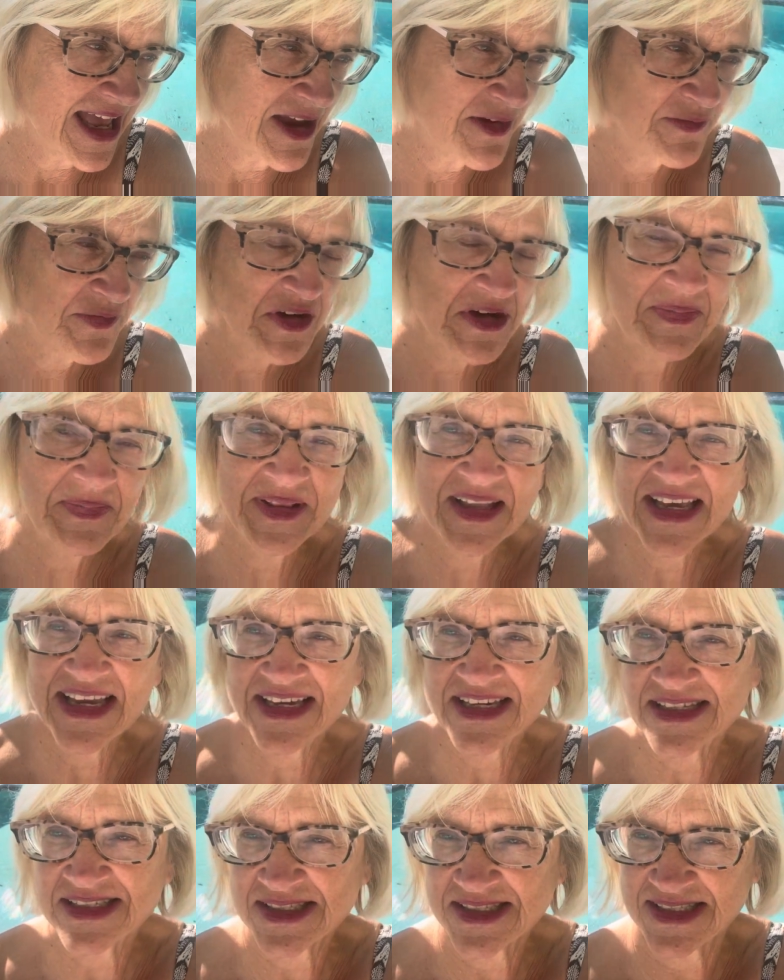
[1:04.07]
every
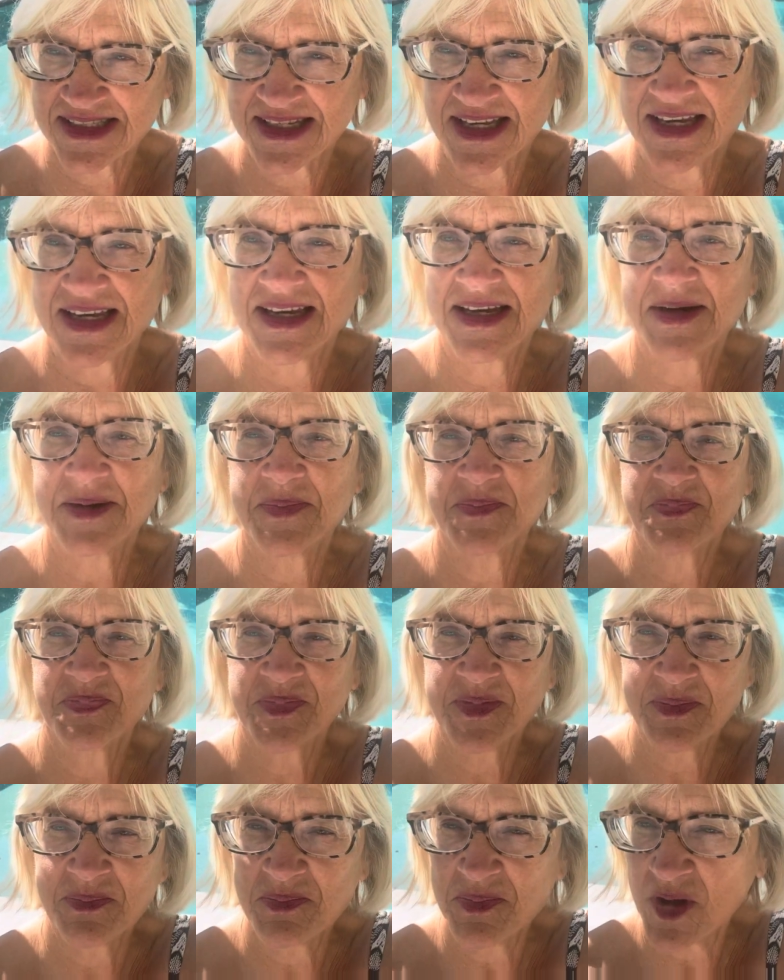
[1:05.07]
place.
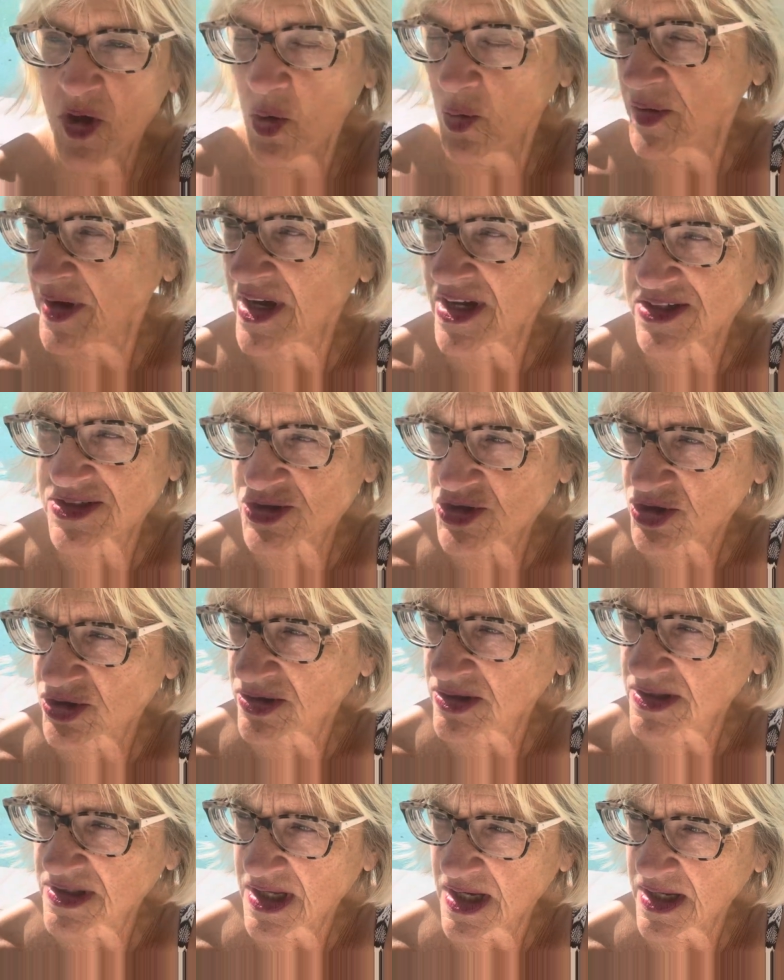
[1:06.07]
No
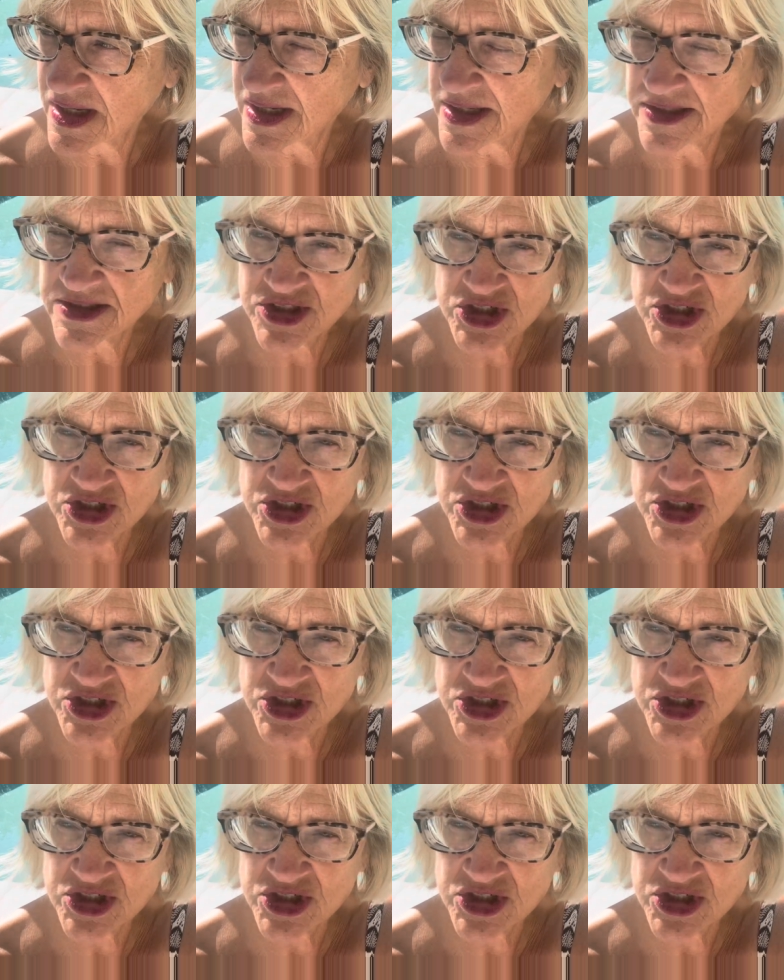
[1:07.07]
natural light,